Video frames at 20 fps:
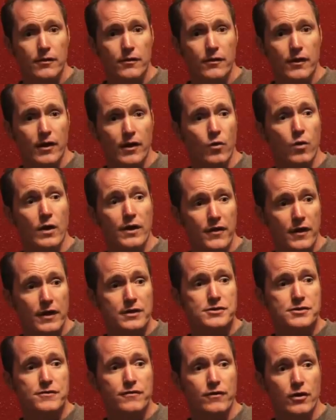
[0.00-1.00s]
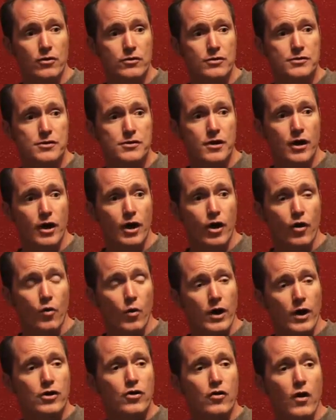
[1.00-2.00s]
They're with us, folks.
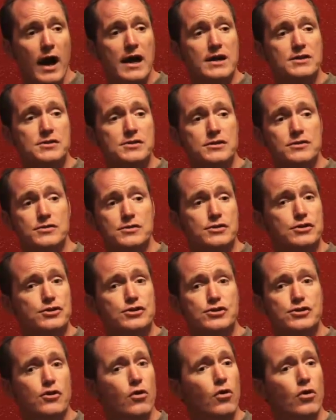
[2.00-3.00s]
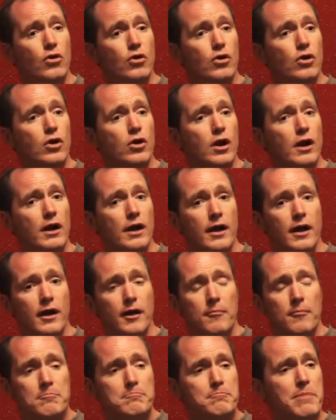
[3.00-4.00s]
Where Christ is the sole
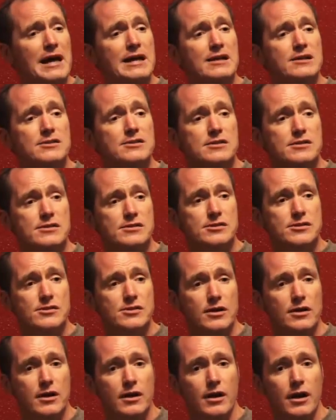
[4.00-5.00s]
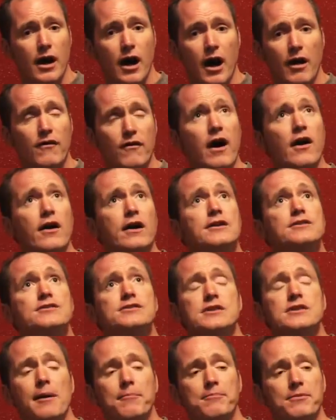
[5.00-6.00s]
basis of our
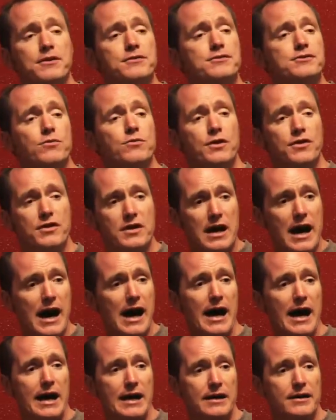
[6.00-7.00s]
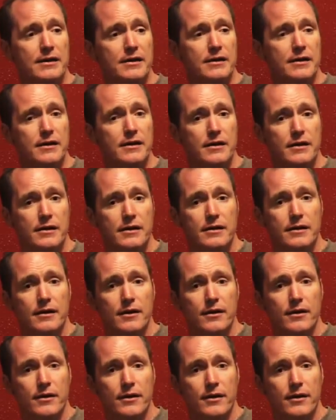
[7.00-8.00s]
acceptance with God,
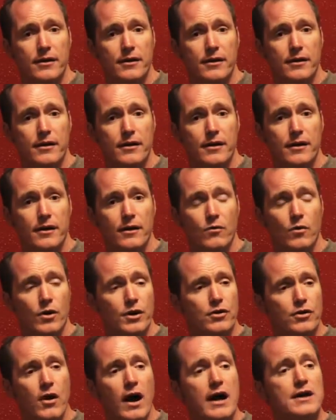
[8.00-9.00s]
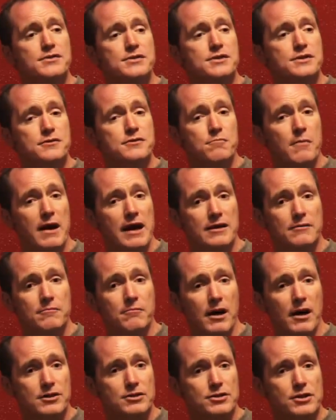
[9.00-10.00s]
where Christ is made
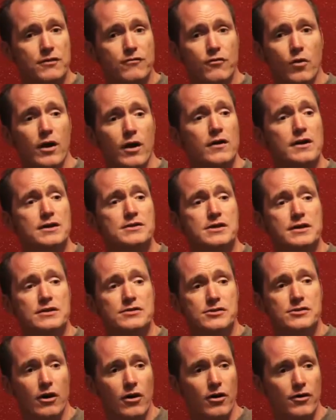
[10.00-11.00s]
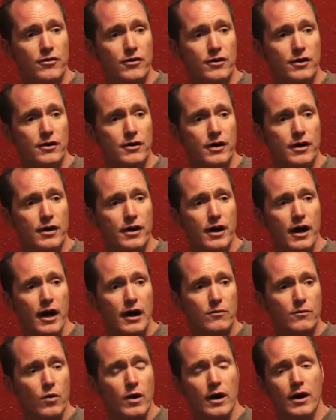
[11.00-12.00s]
much of, where he's exalted,
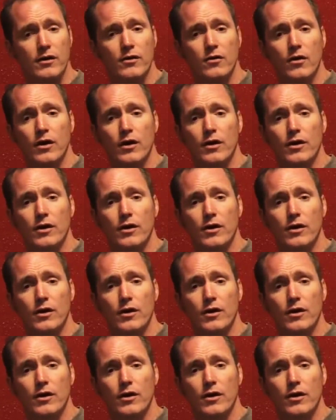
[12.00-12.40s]
and where